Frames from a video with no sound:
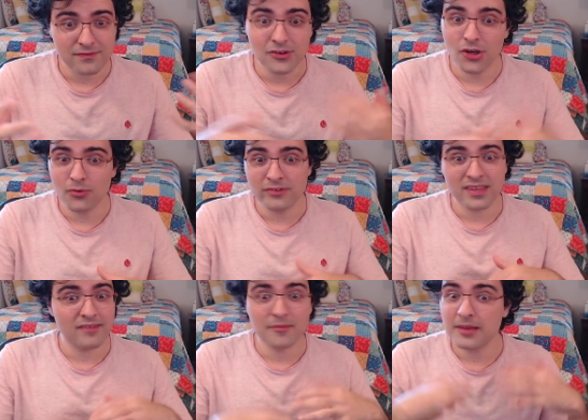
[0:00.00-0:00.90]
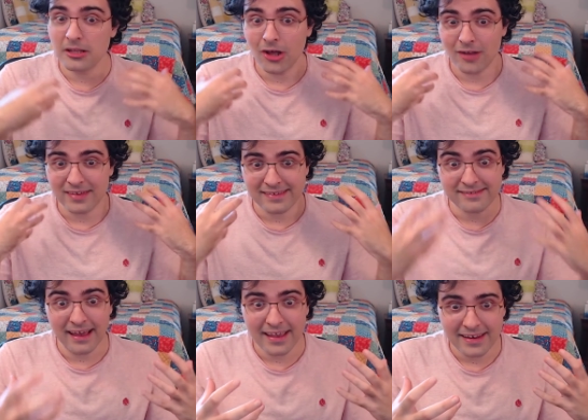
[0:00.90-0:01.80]
video was giving me a lot of
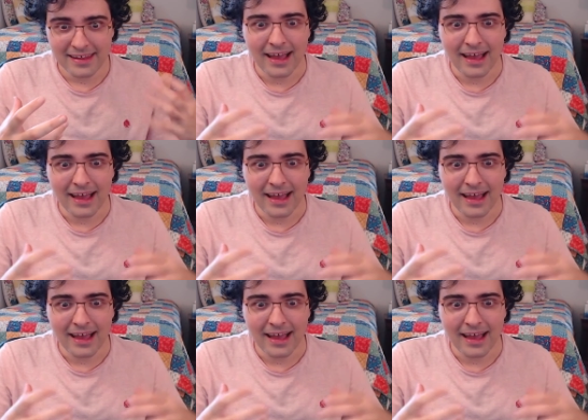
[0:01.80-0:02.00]
anxiety.